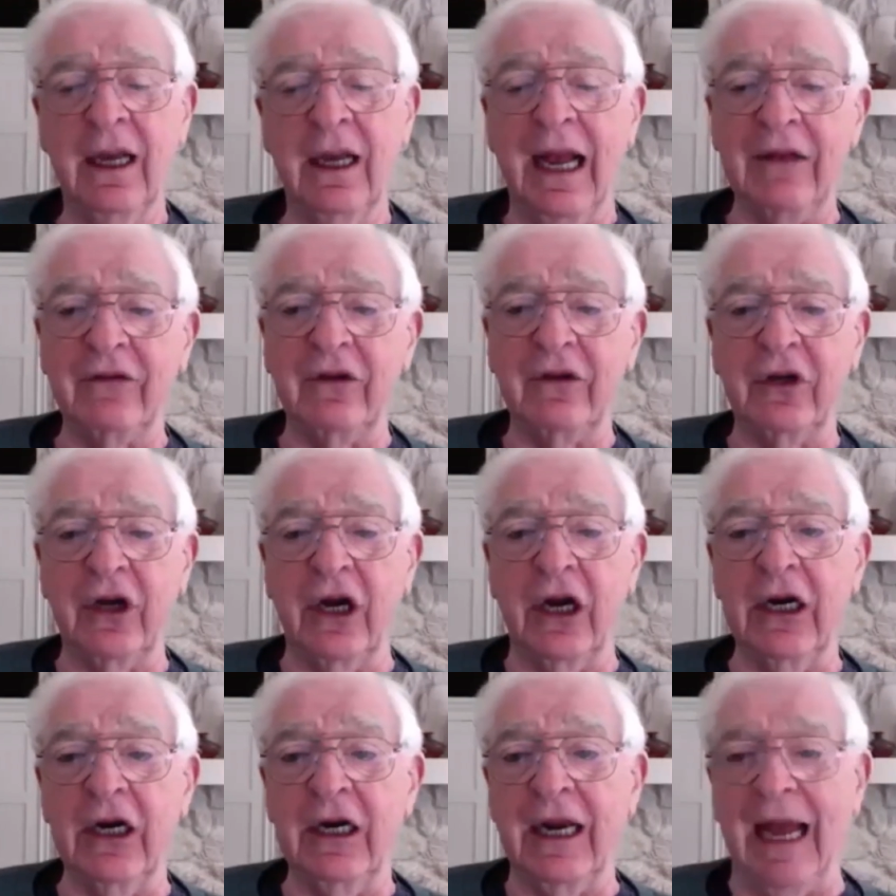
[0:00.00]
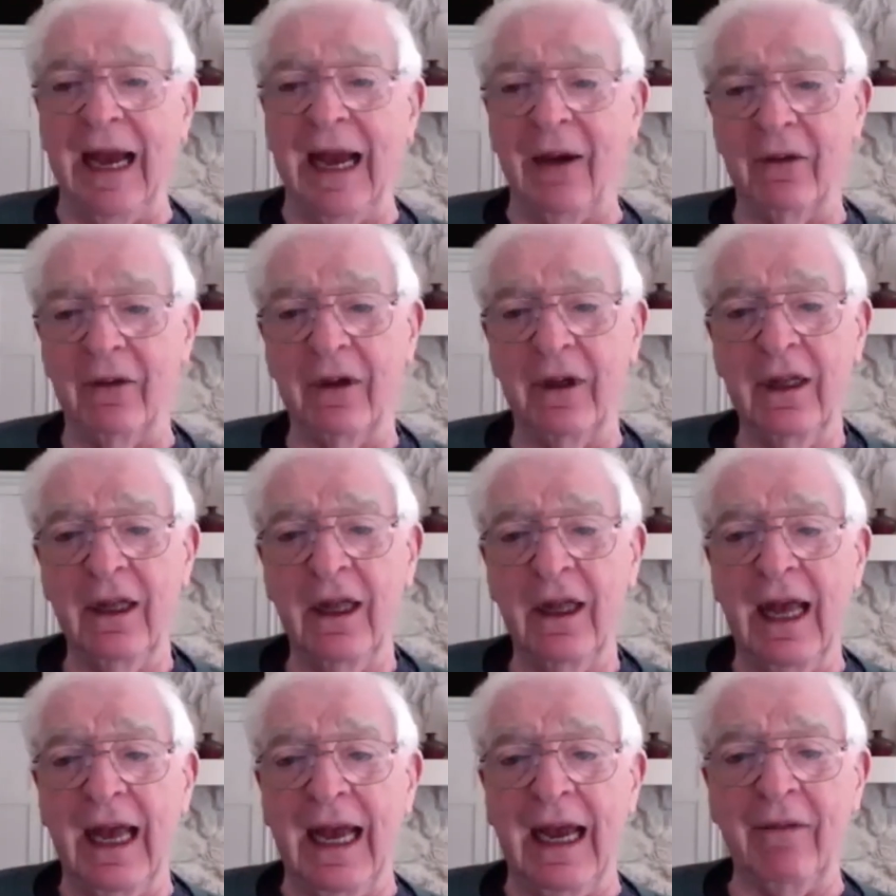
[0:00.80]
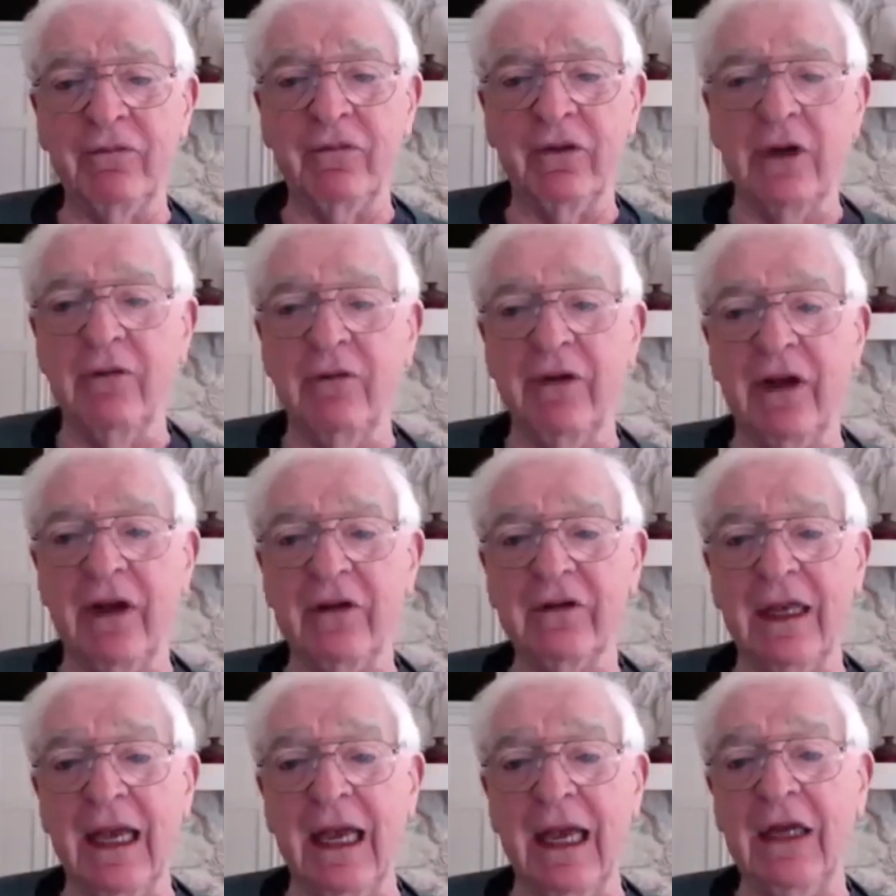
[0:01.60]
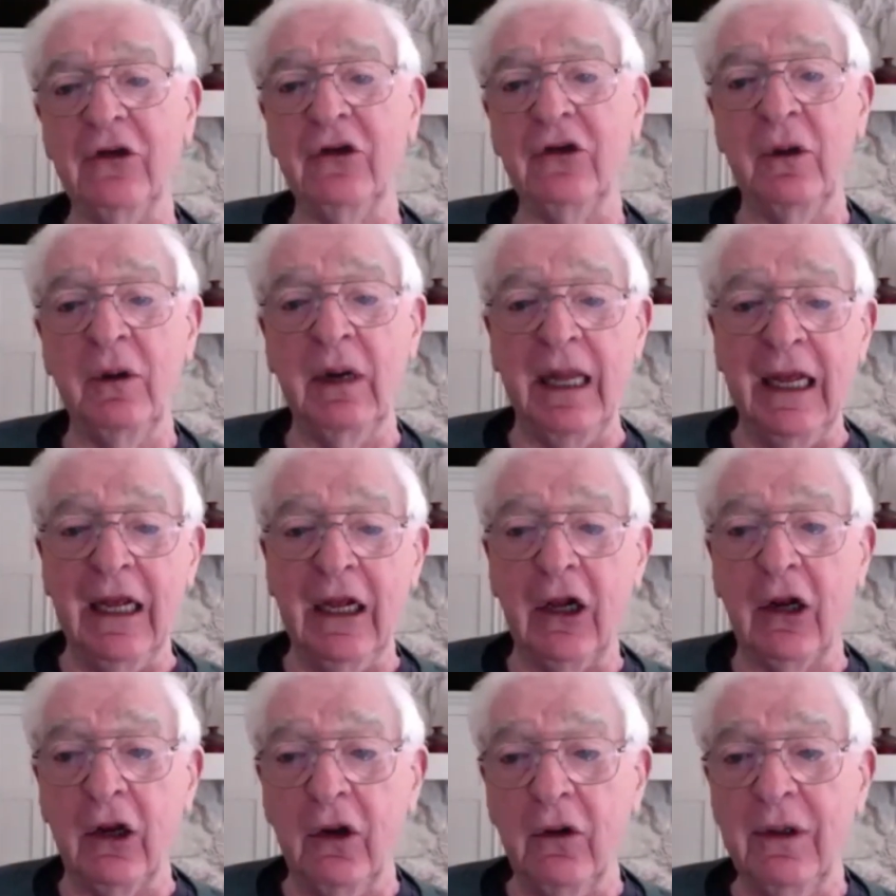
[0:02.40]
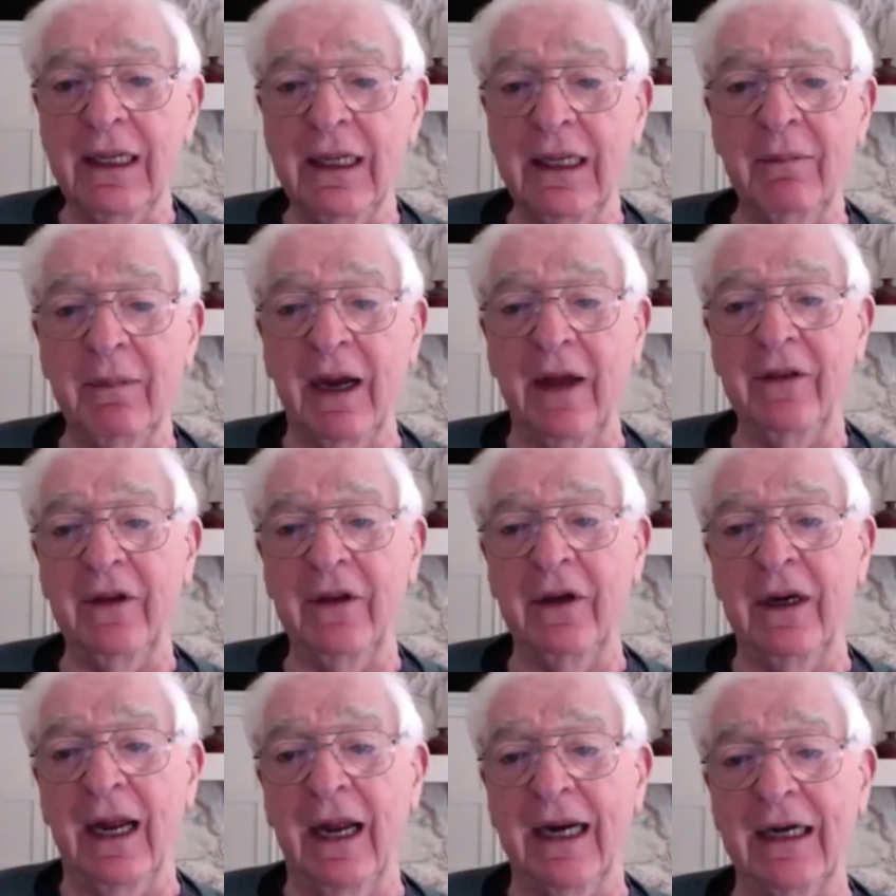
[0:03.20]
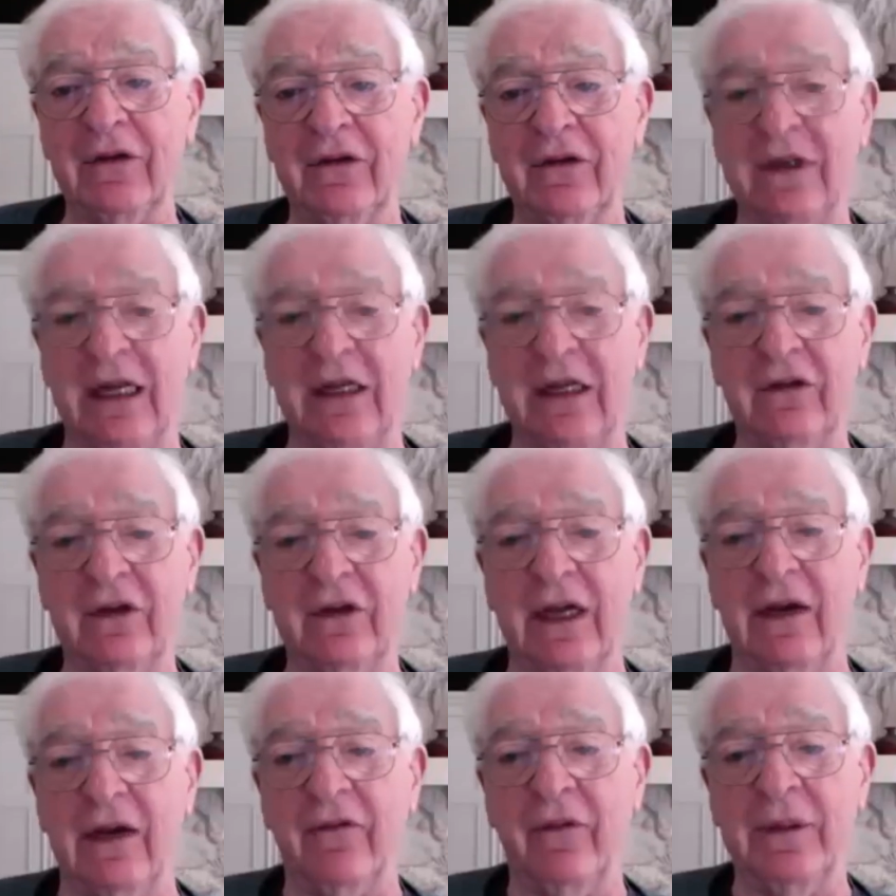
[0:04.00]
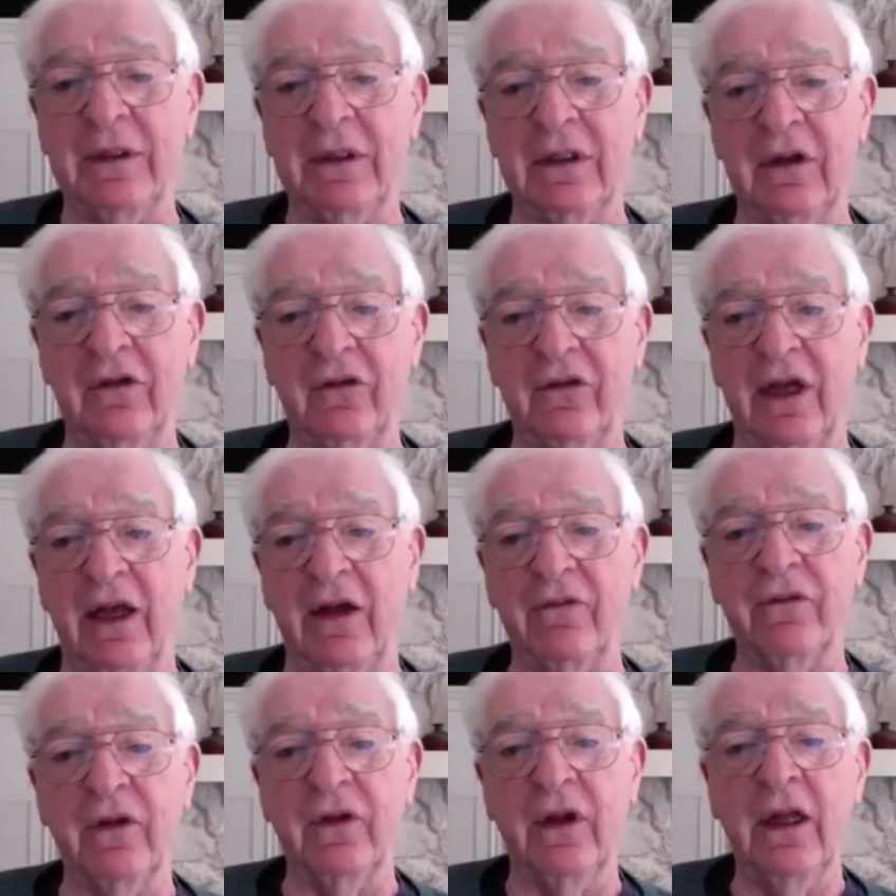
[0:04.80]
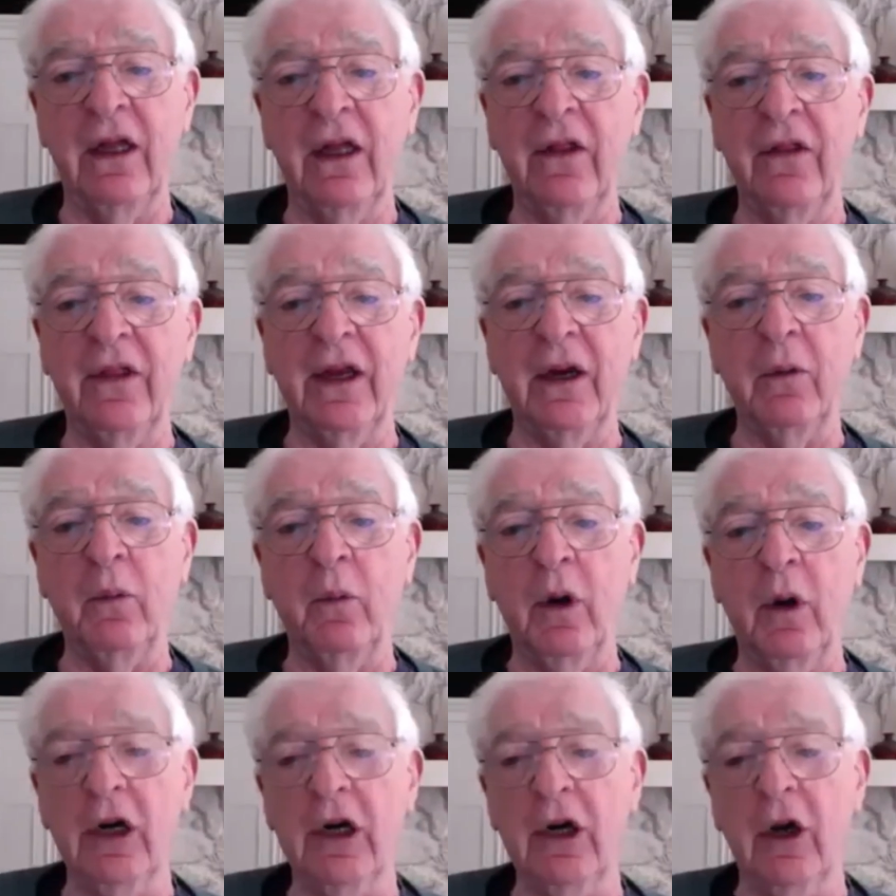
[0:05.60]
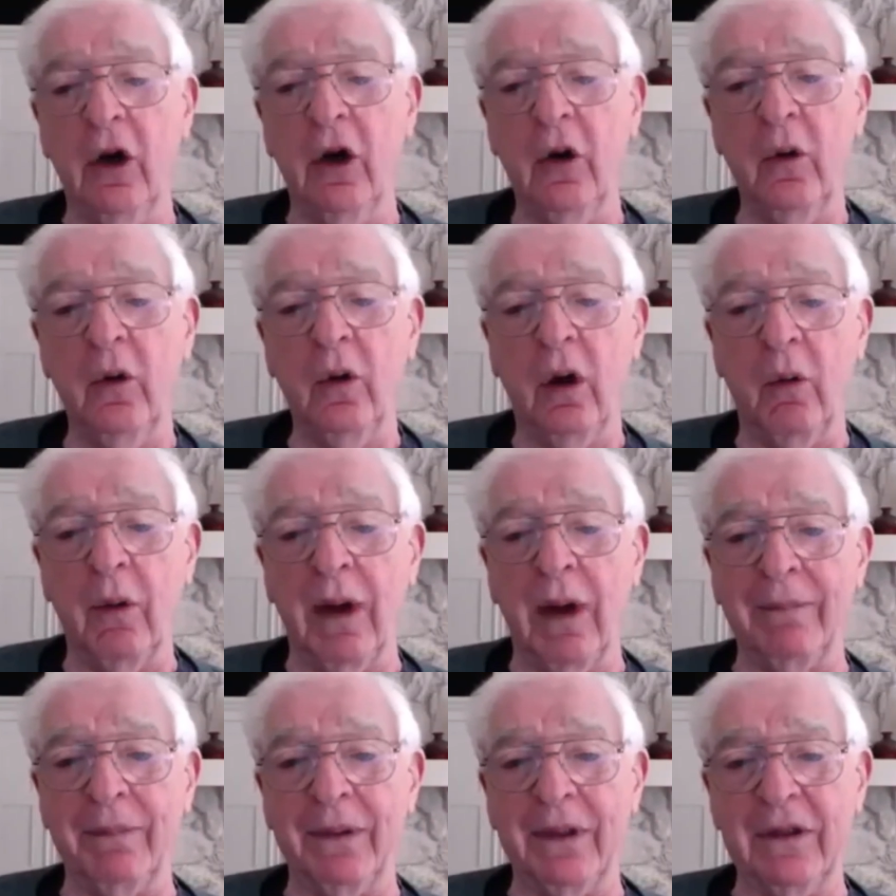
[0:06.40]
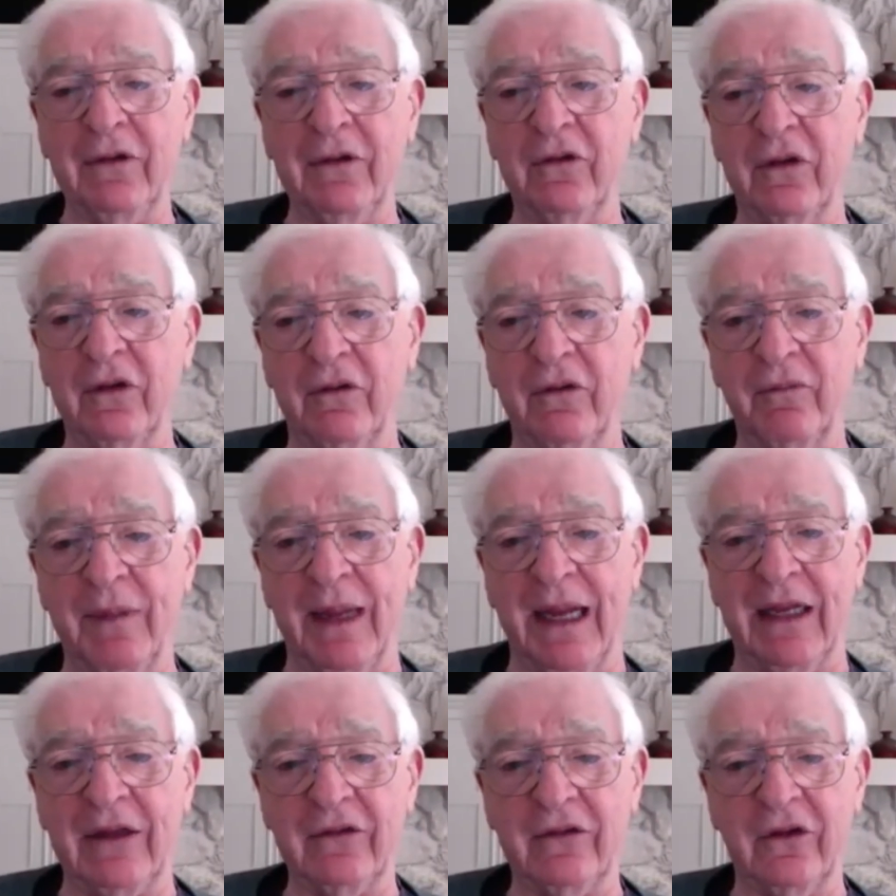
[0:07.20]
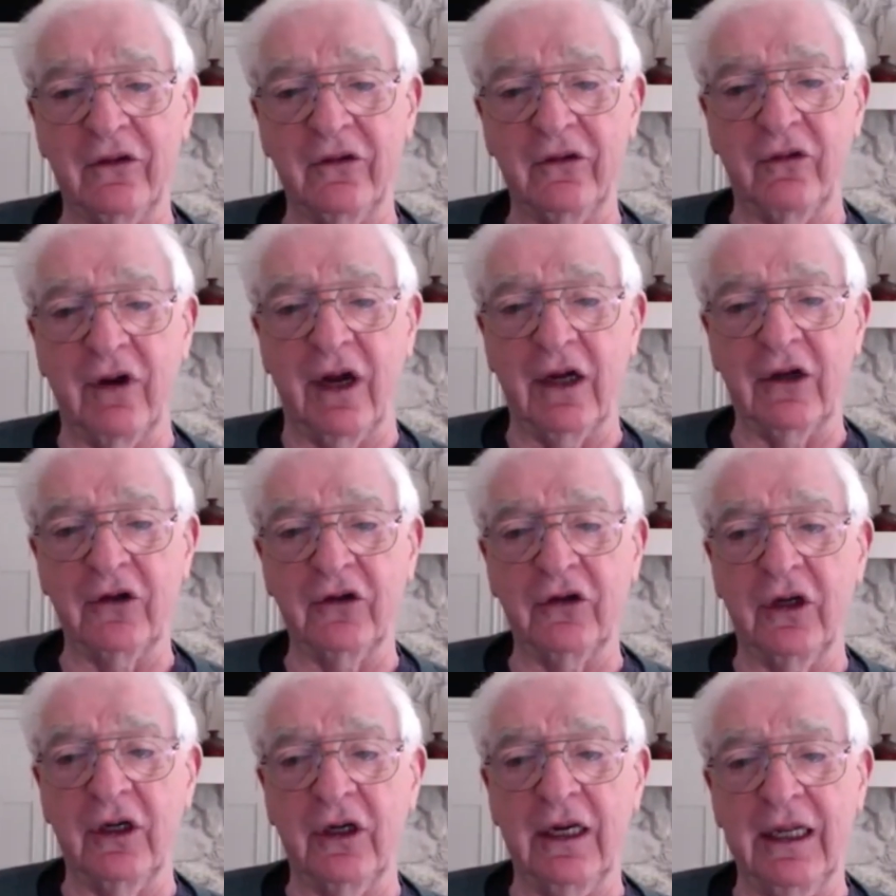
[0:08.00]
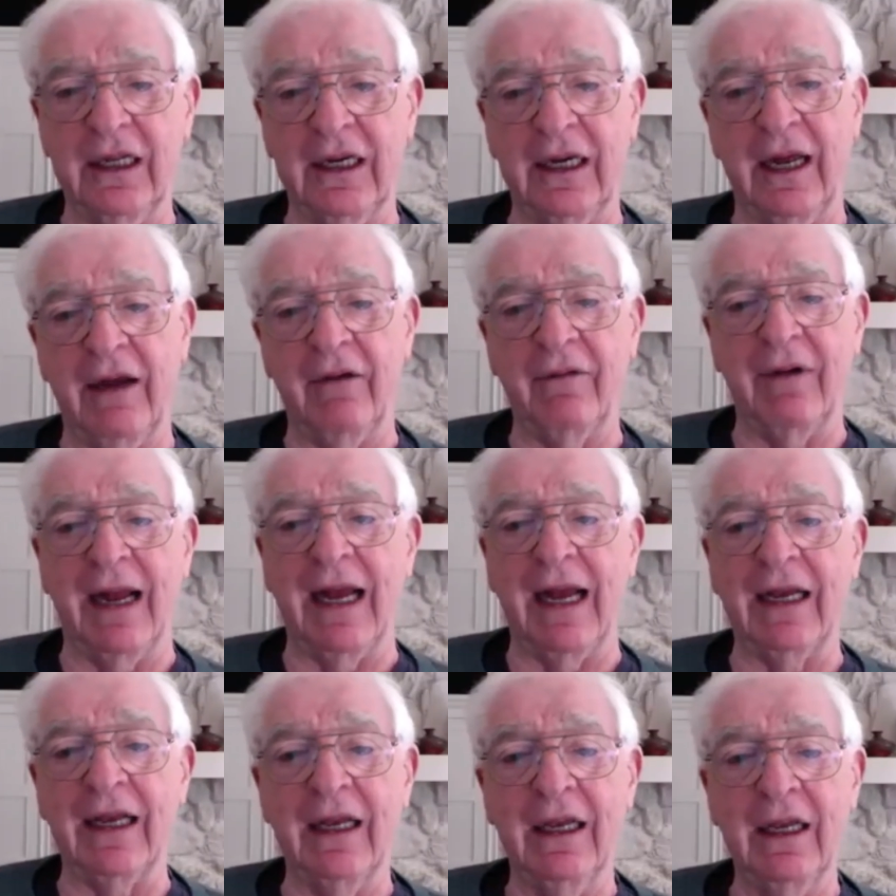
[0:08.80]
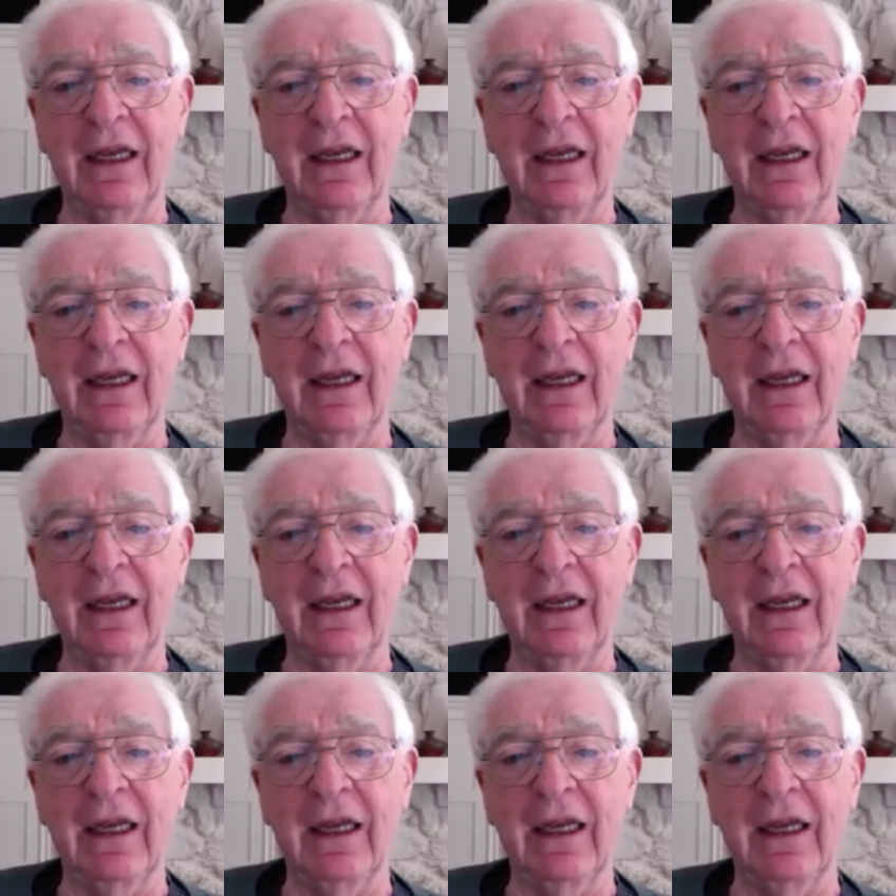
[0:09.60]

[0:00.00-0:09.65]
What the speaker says: As it turned out, after investigation, including by the United States government itself, there were no weapons of mass destruction in Iraq.